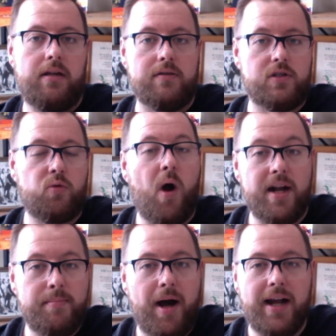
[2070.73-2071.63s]

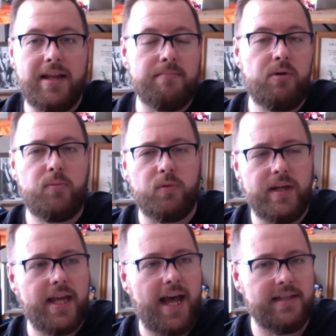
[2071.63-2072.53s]
squatty potty and
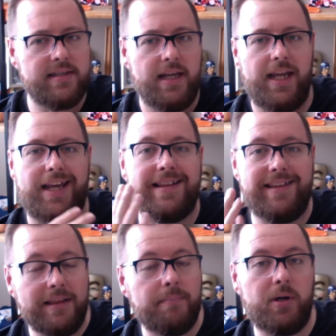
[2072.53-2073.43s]
poopery ads. And I
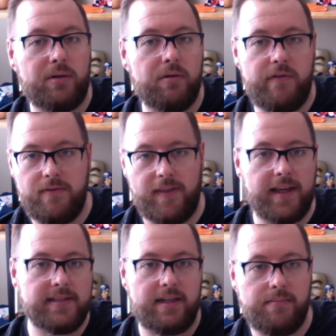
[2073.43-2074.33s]
think the book review
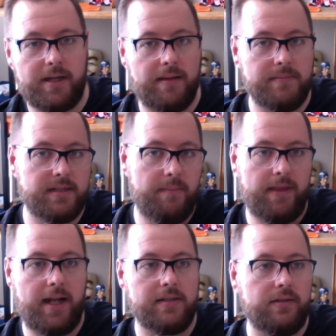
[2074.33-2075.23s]
thing is going to become
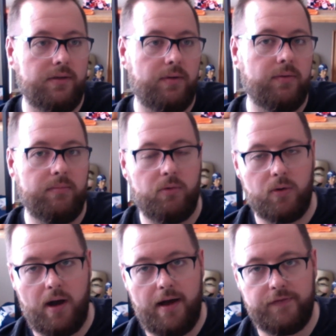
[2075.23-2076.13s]
something I do
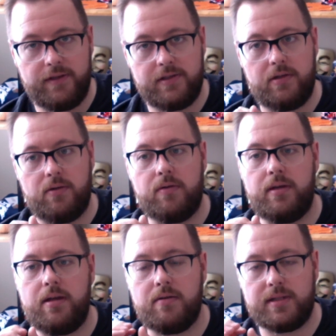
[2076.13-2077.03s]
more often. So
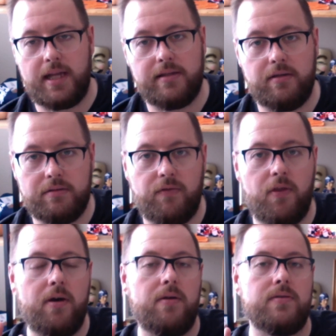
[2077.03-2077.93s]
stay tuned for
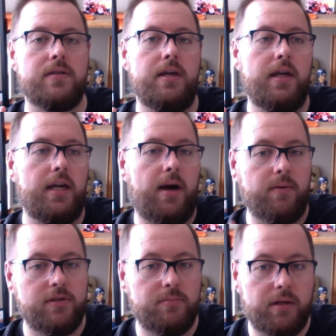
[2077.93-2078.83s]
those. I
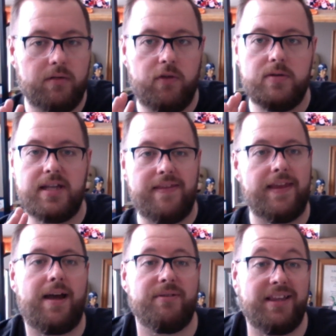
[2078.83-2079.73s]
want to do book reviews. I
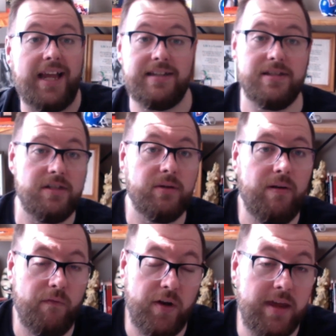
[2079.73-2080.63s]
think I would like to do
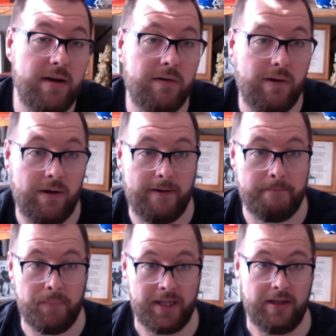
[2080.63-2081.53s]
a video
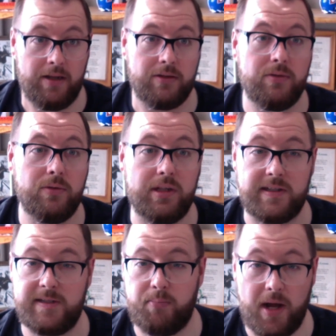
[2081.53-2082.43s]
on Google
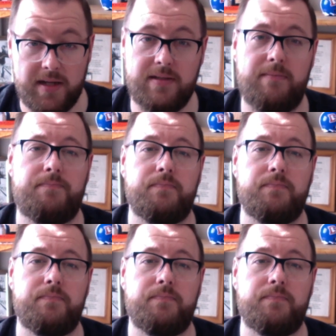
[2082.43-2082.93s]
Express